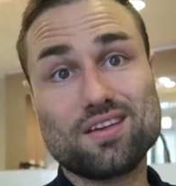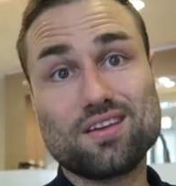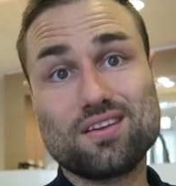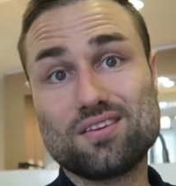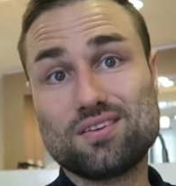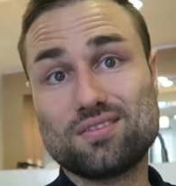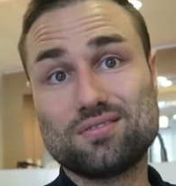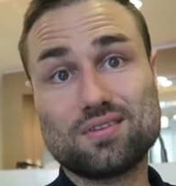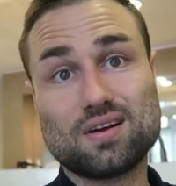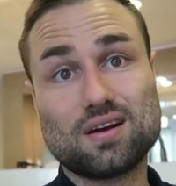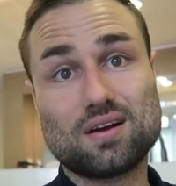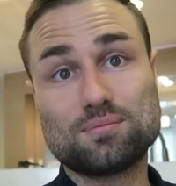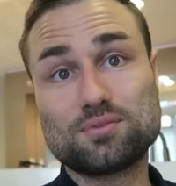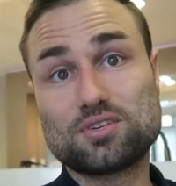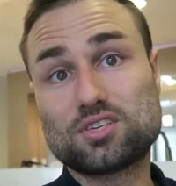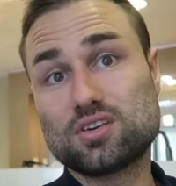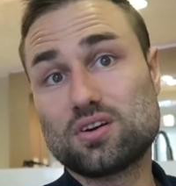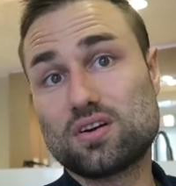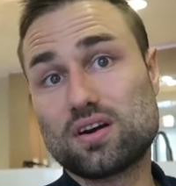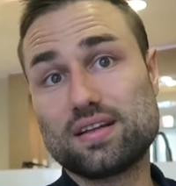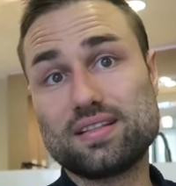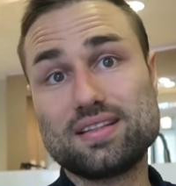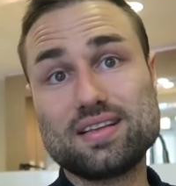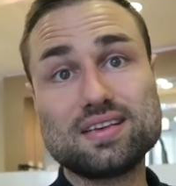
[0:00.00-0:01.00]
You know, I'm
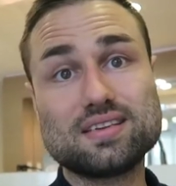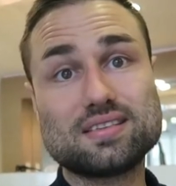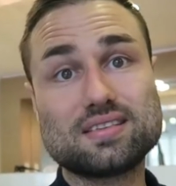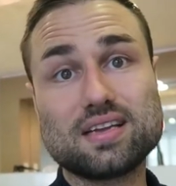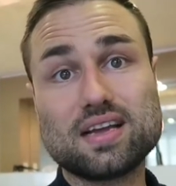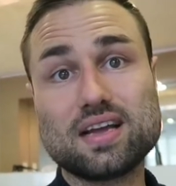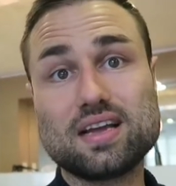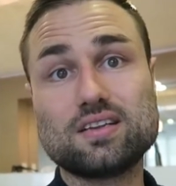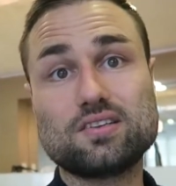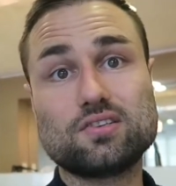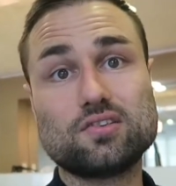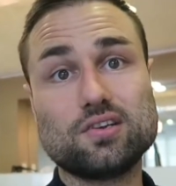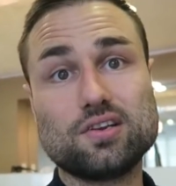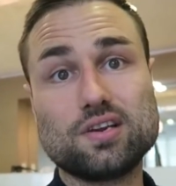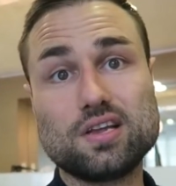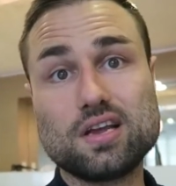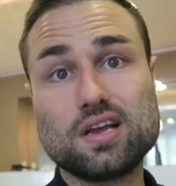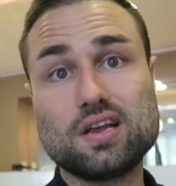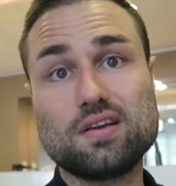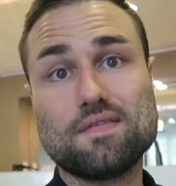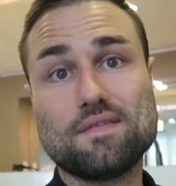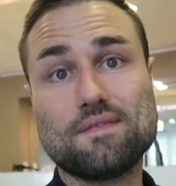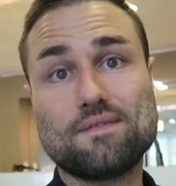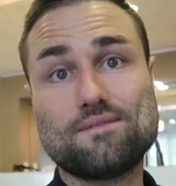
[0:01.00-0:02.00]
sorry, these days you
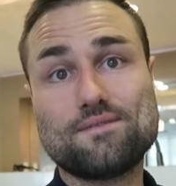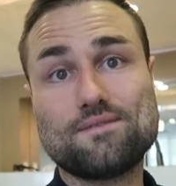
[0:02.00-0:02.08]
need